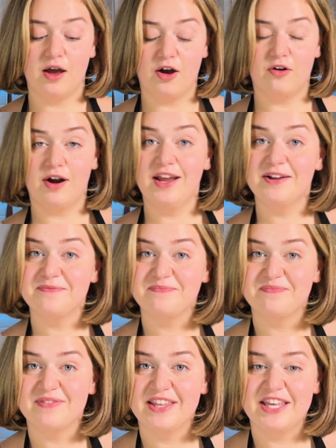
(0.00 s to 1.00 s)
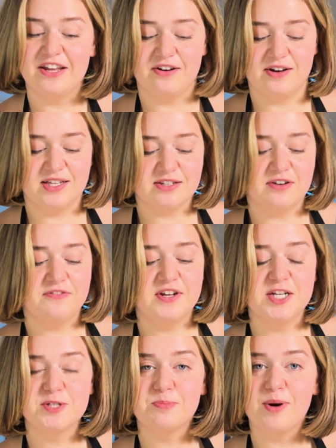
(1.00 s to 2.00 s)
All right, here is our
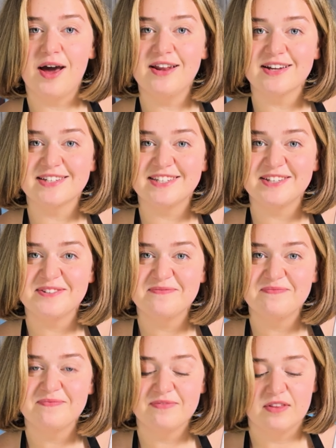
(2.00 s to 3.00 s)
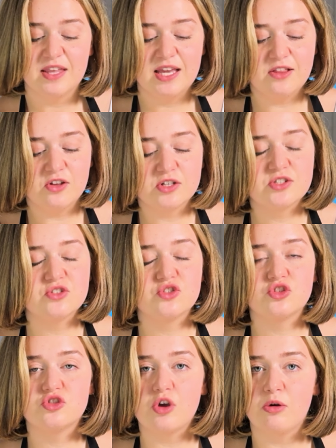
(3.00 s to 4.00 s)
finished product. It looks
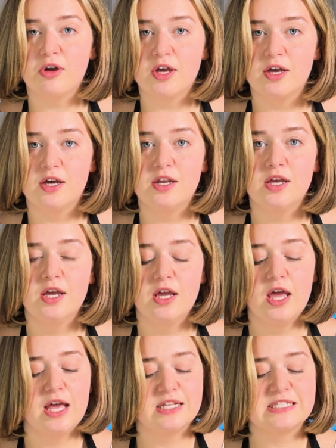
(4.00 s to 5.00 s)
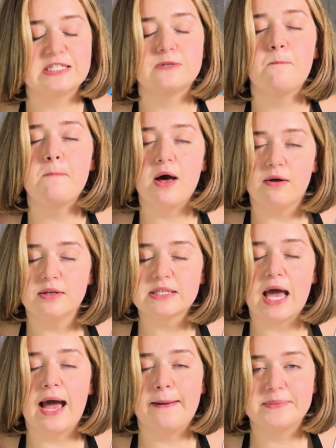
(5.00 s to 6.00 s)
so good, it smells
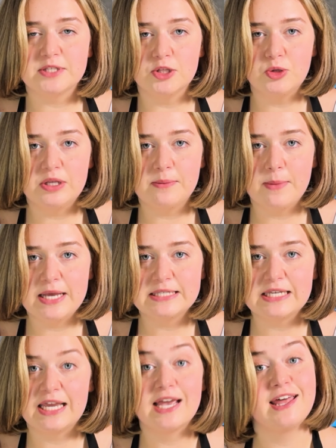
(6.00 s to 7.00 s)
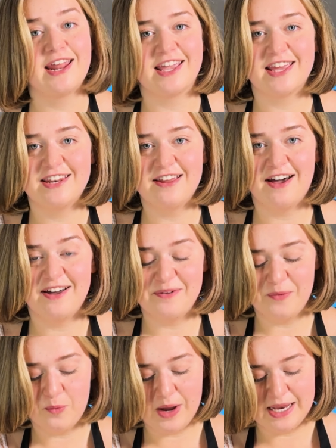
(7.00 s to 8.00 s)
absolutely amazing, and I
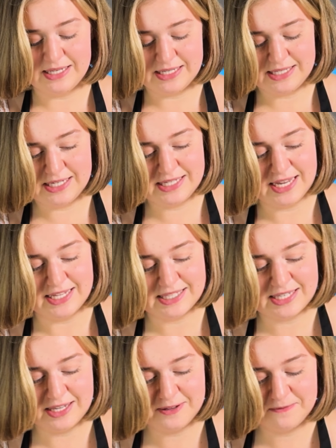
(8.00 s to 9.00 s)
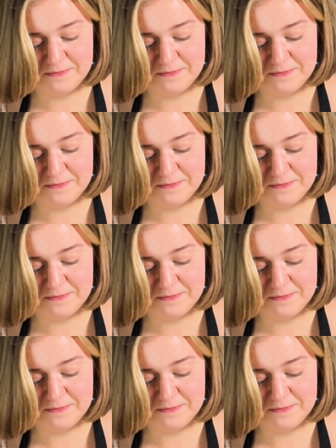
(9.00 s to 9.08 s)
cannot wait to taste it.